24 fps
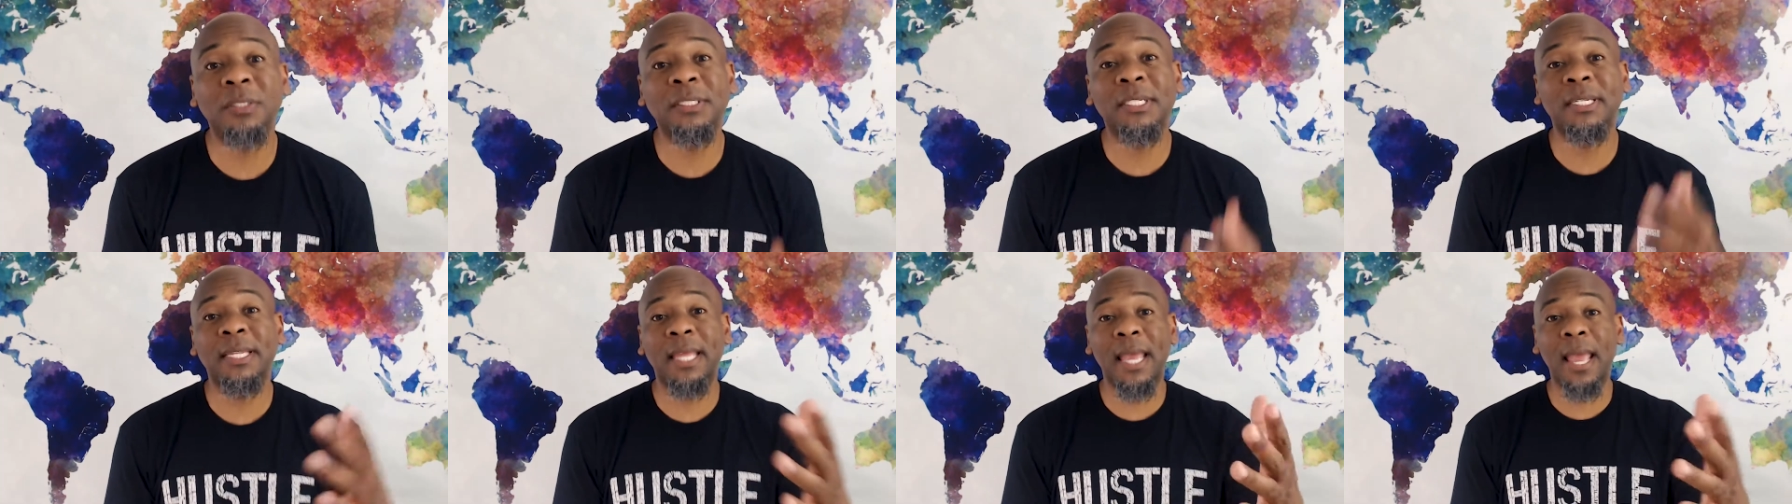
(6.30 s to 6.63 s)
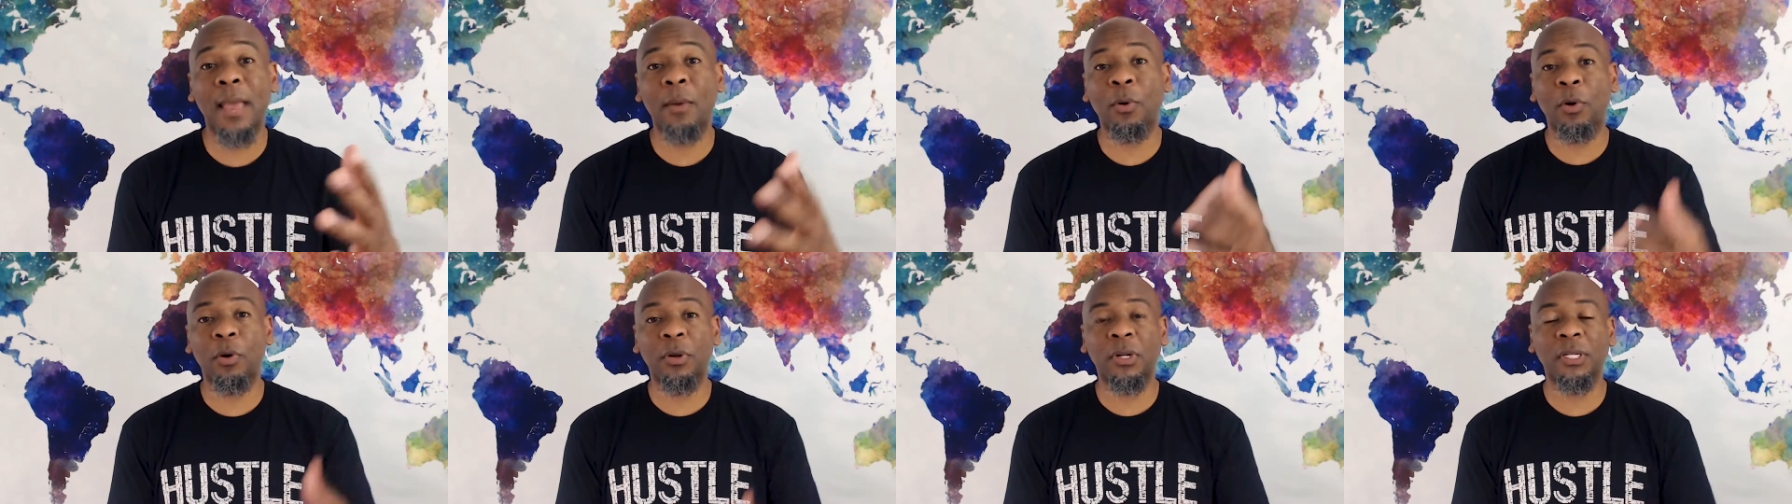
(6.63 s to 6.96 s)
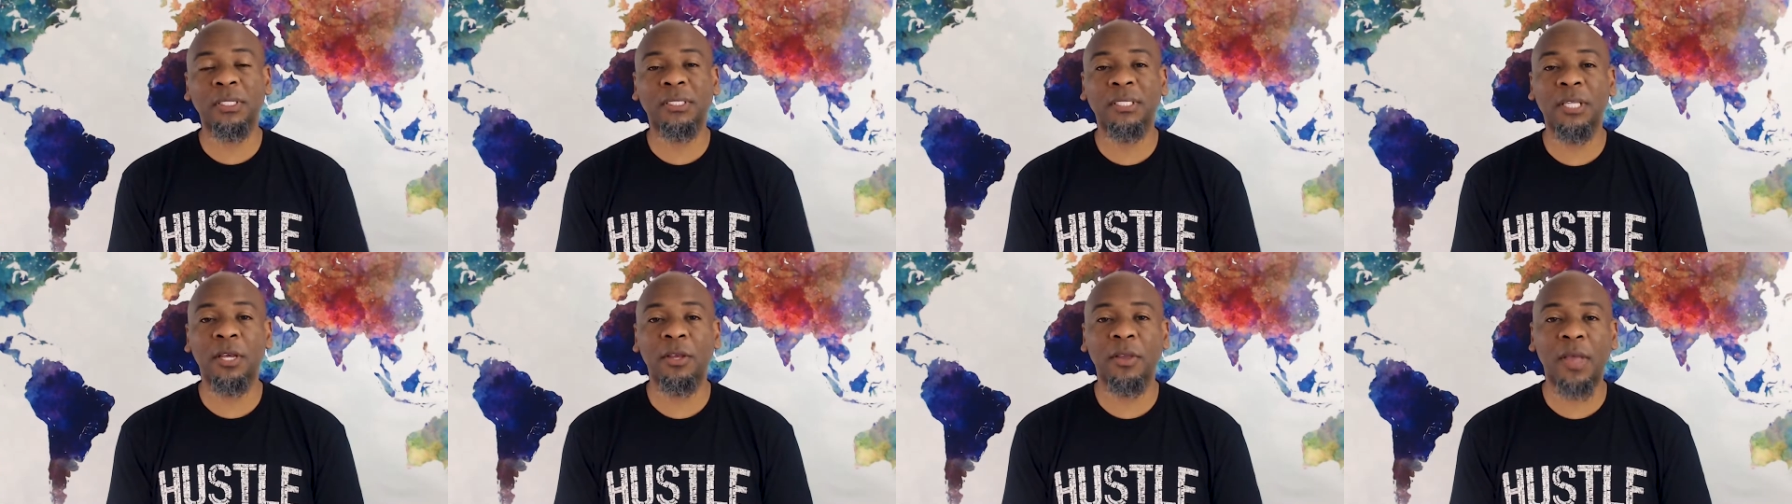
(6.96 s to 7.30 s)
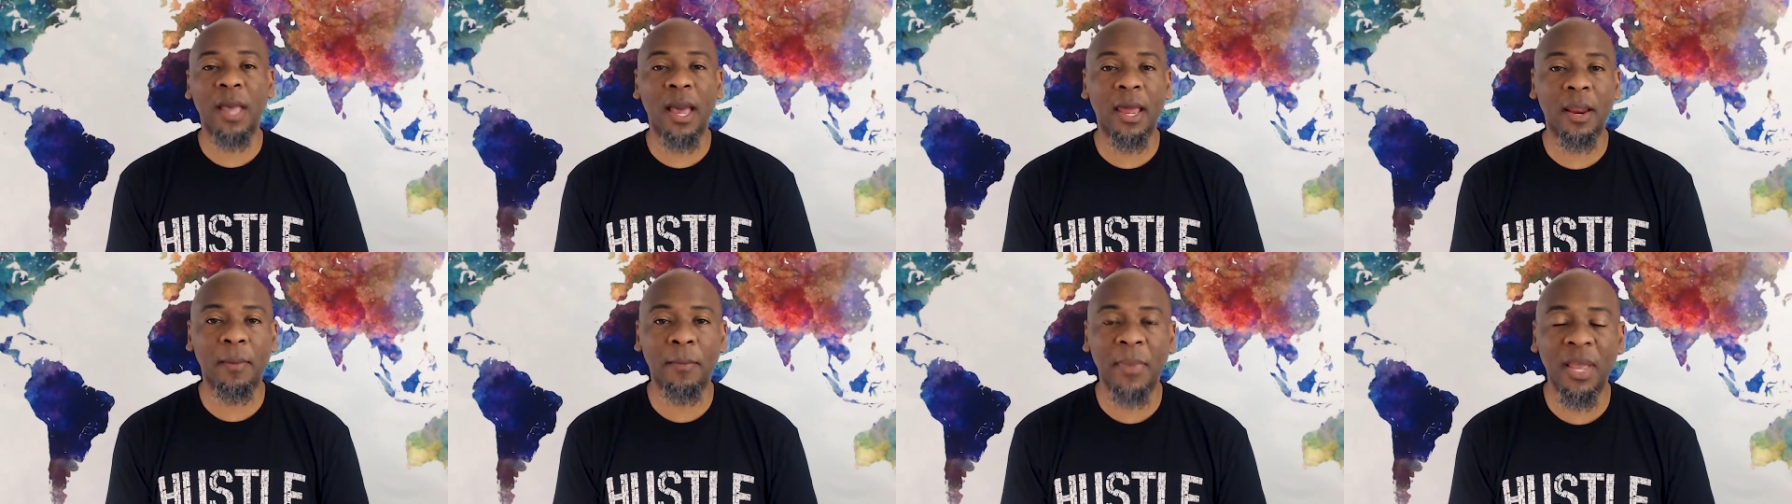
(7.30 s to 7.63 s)
today I'm going to tell you
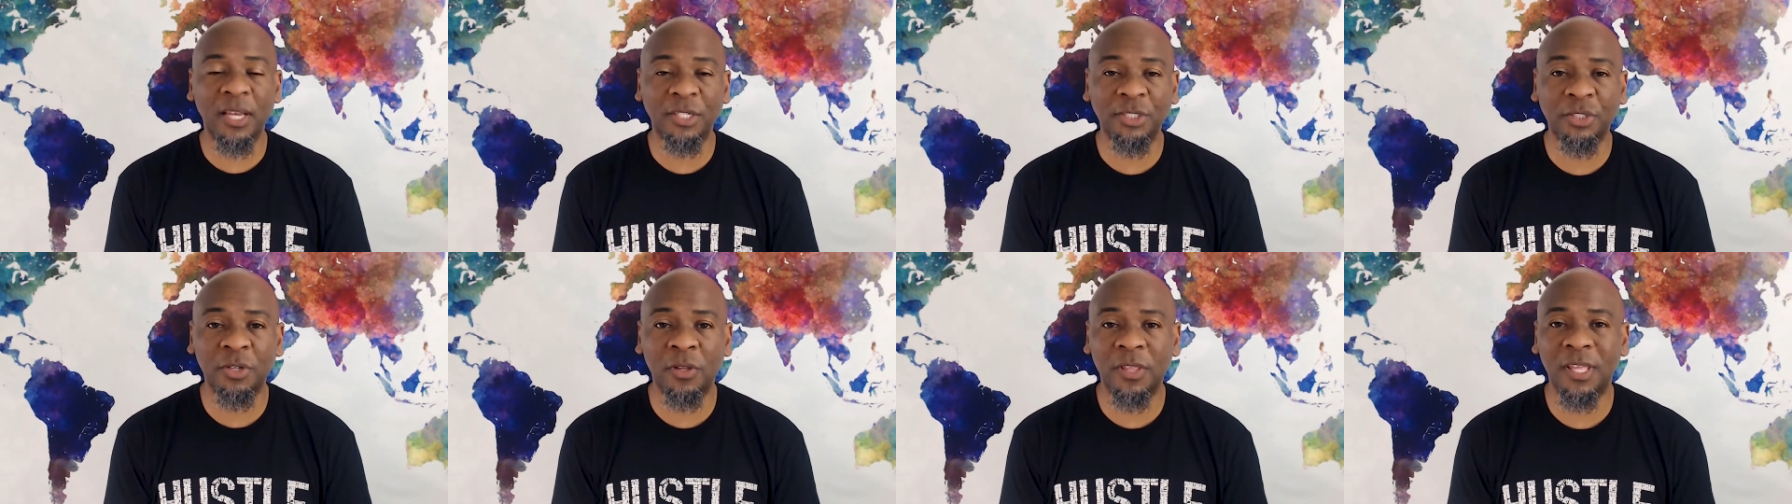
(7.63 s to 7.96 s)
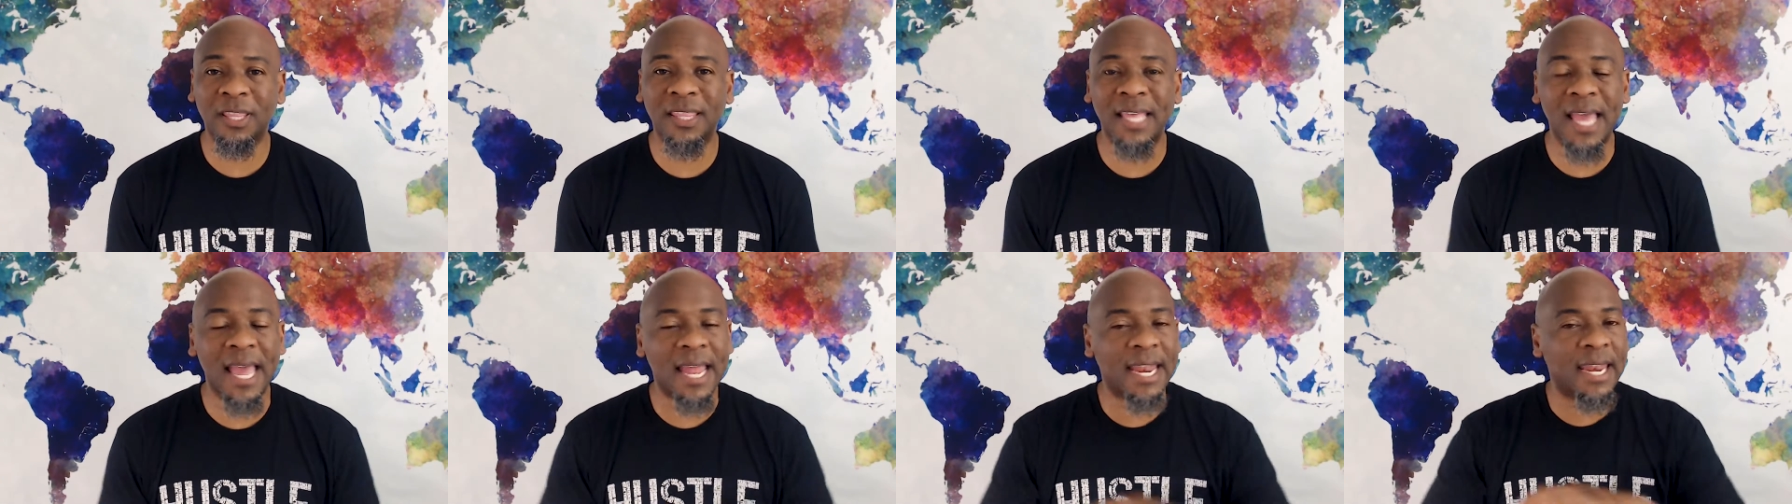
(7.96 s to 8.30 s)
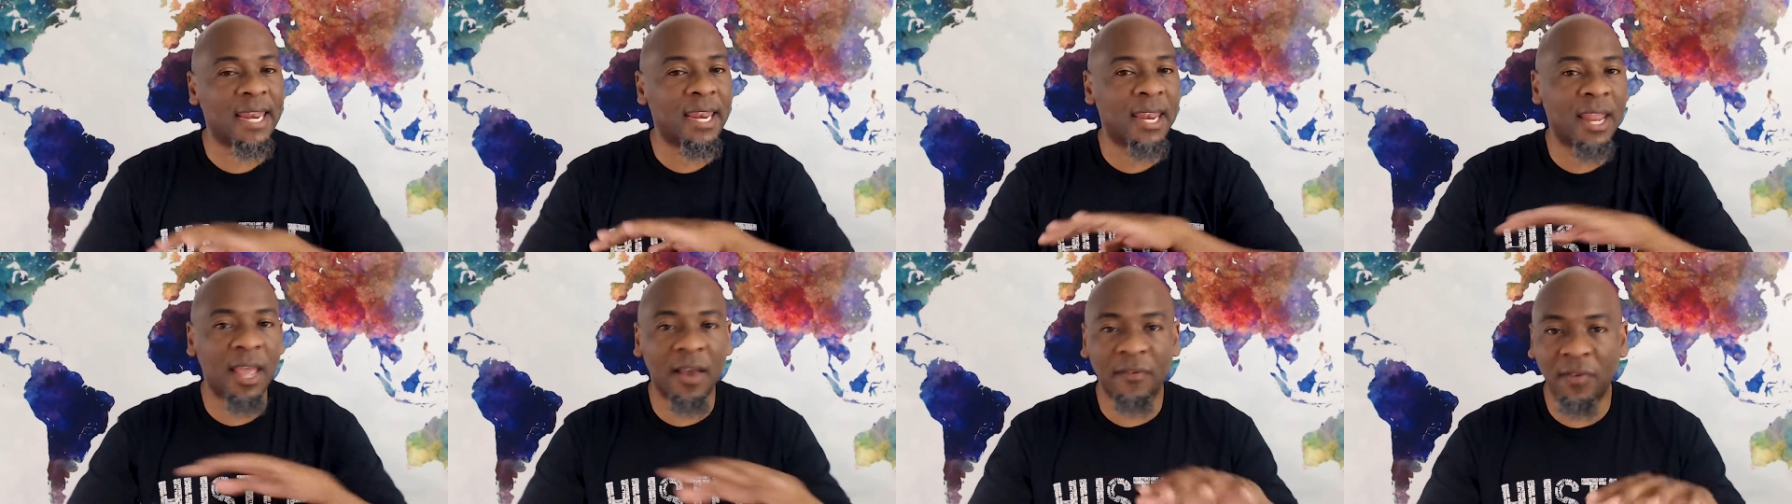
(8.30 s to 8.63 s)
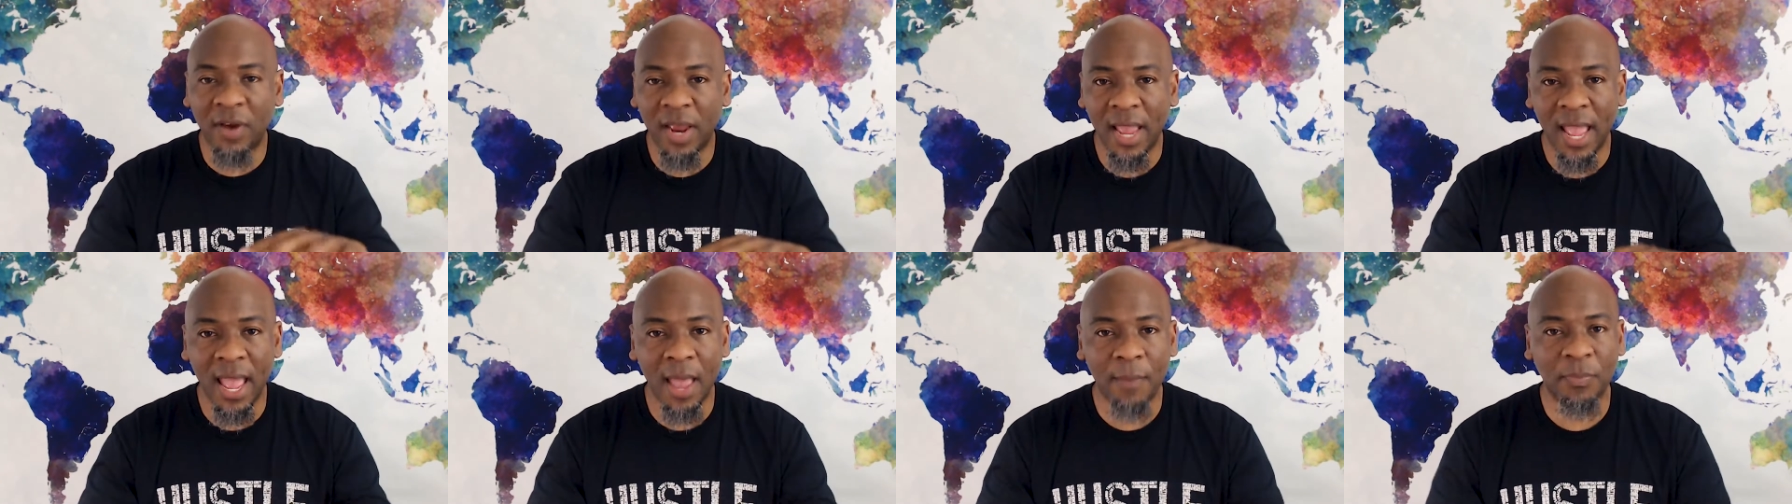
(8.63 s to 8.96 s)
how to make sure that that
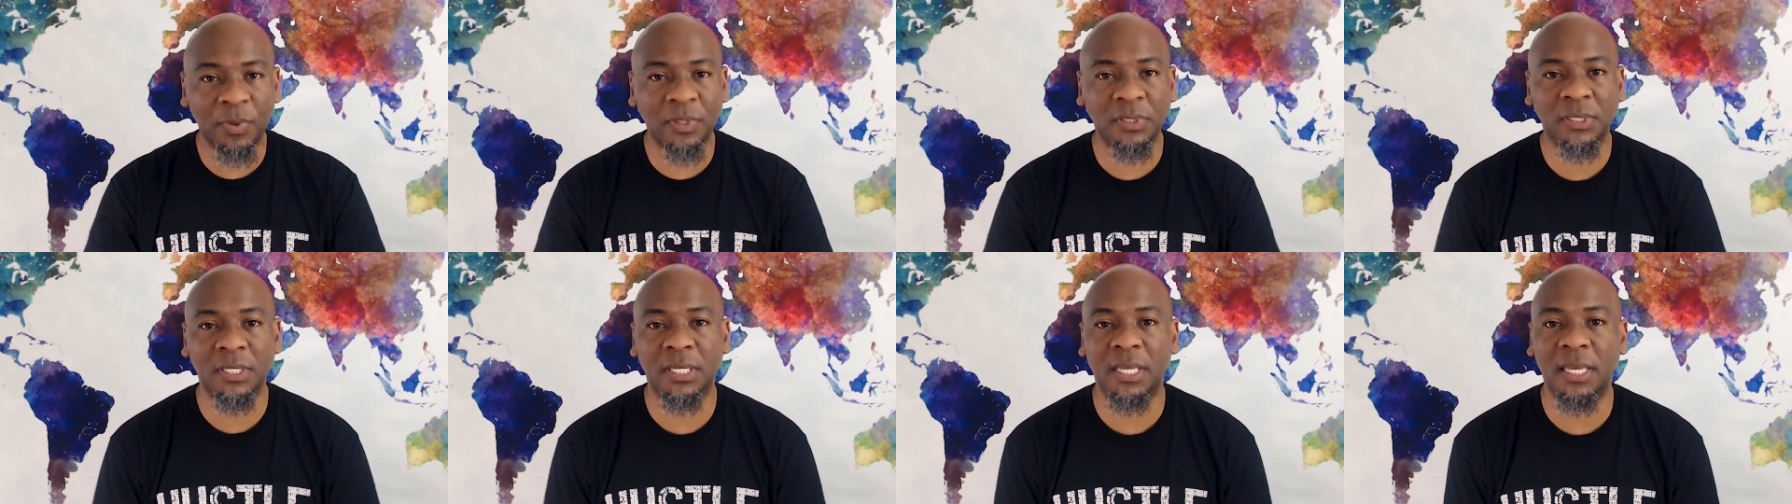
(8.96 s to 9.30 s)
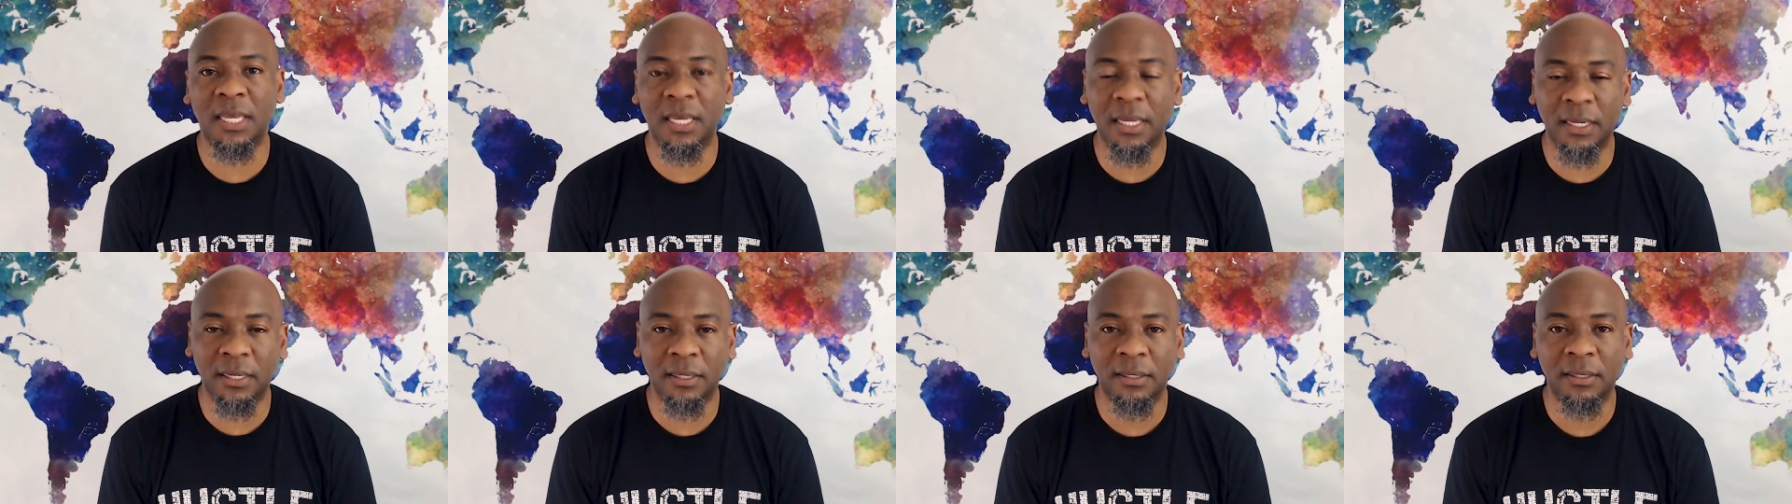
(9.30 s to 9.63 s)
never happens again.